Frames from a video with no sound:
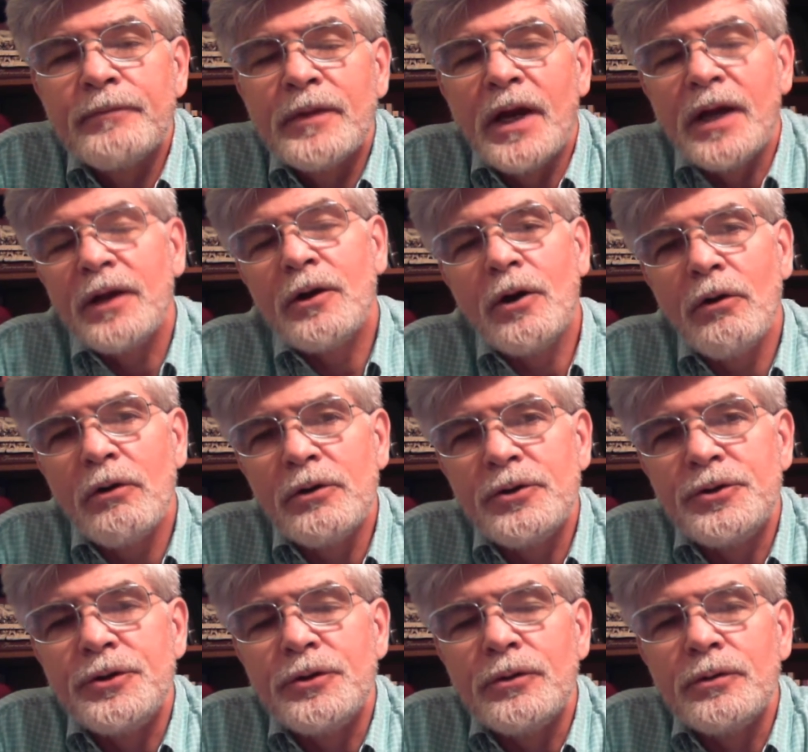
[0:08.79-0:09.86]
I
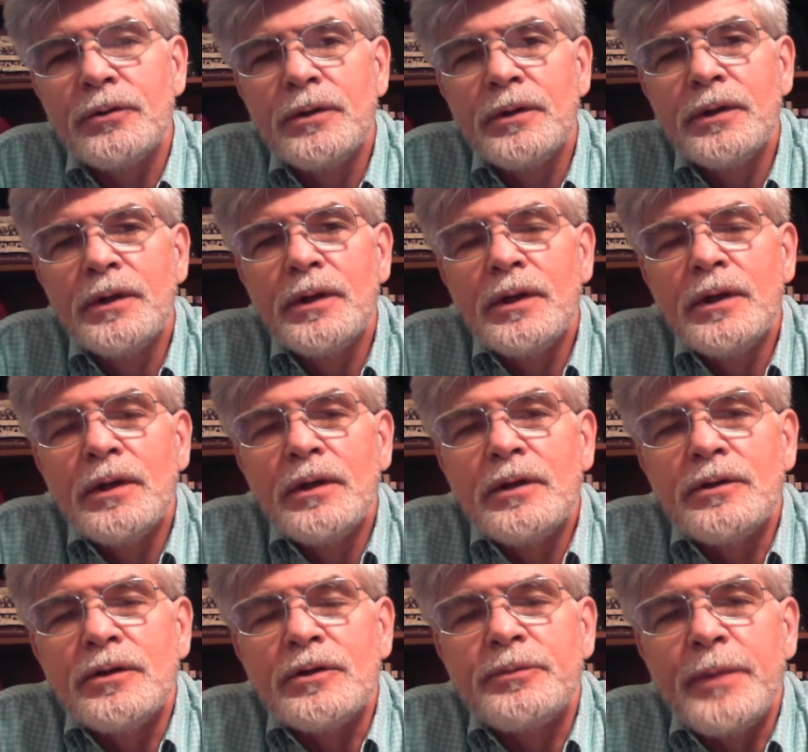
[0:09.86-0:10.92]
encouraged you
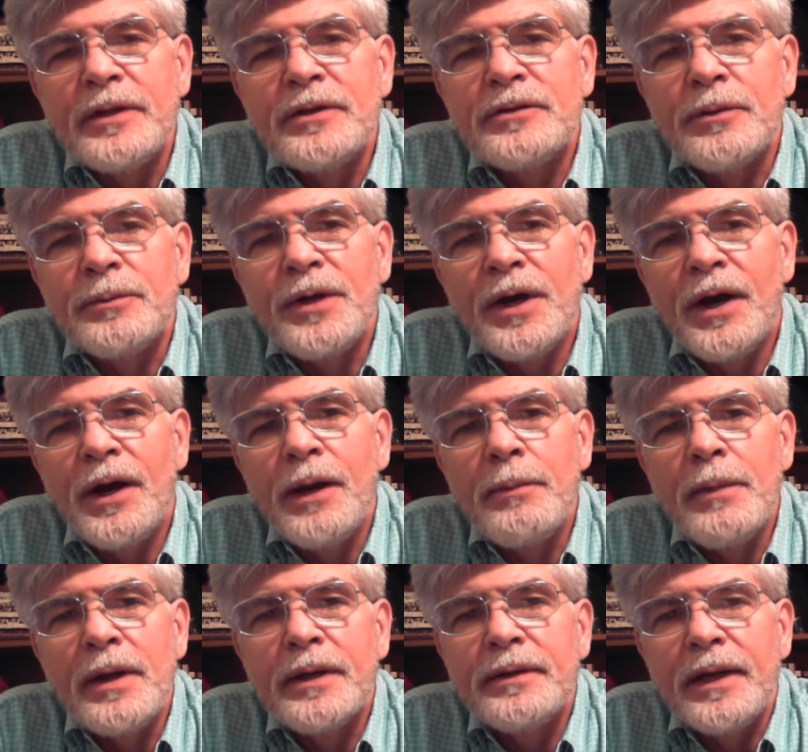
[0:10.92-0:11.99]
to spend some time
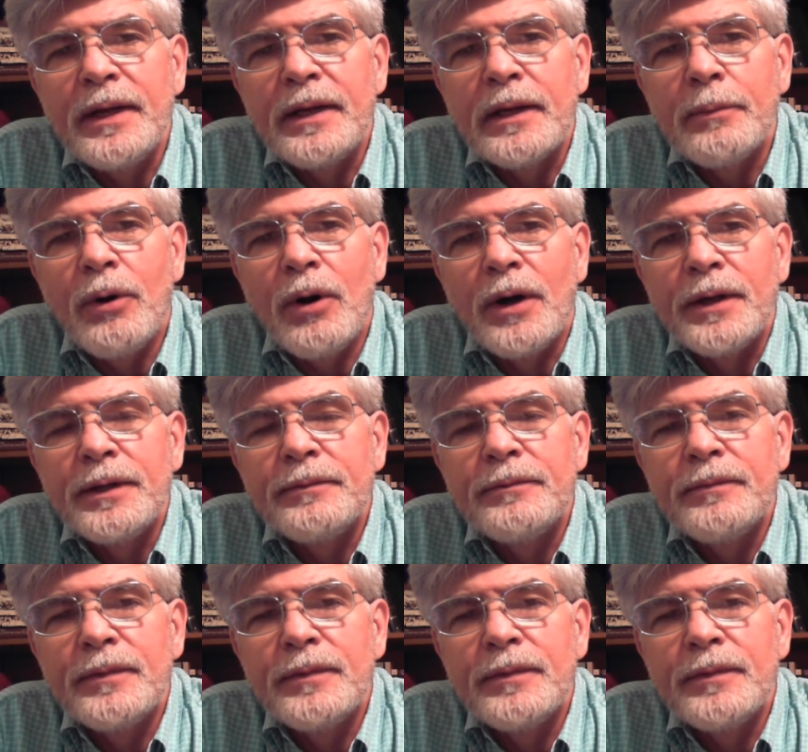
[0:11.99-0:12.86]
meditating upon it